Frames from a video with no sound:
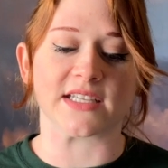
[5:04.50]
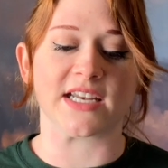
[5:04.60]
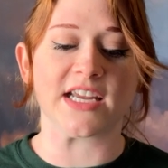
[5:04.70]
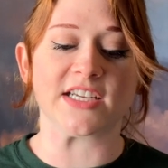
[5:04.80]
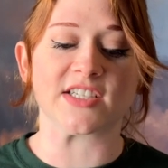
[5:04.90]

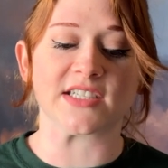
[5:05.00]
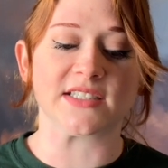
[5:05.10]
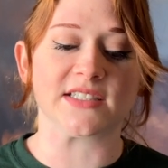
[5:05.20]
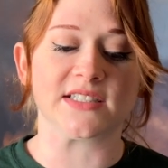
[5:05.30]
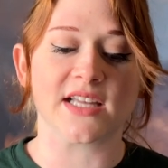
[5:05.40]

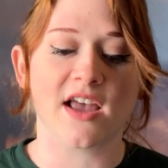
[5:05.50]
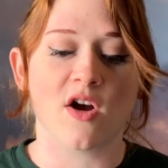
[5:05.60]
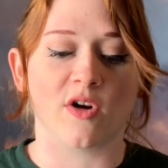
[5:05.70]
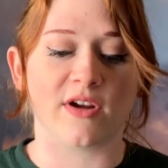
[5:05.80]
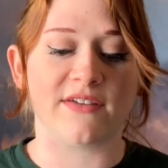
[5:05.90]
adhesions,
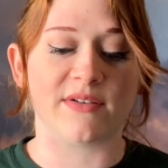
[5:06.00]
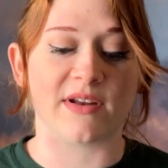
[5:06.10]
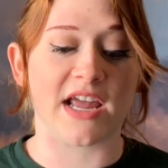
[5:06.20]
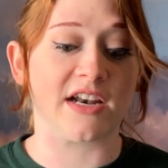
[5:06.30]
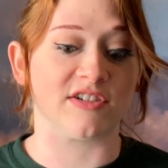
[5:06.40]
or even
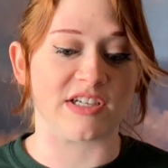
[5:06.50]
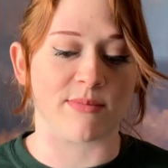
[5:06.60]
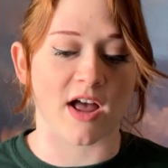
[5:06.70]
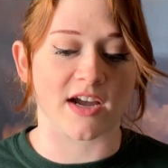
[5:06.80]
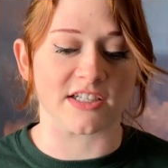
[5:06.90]
energy
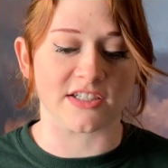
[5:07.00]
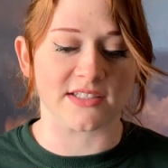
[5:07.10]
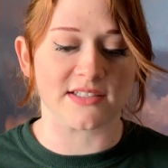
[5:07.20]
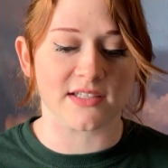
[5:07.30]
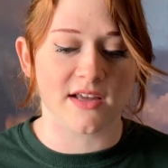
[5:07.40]
blockages.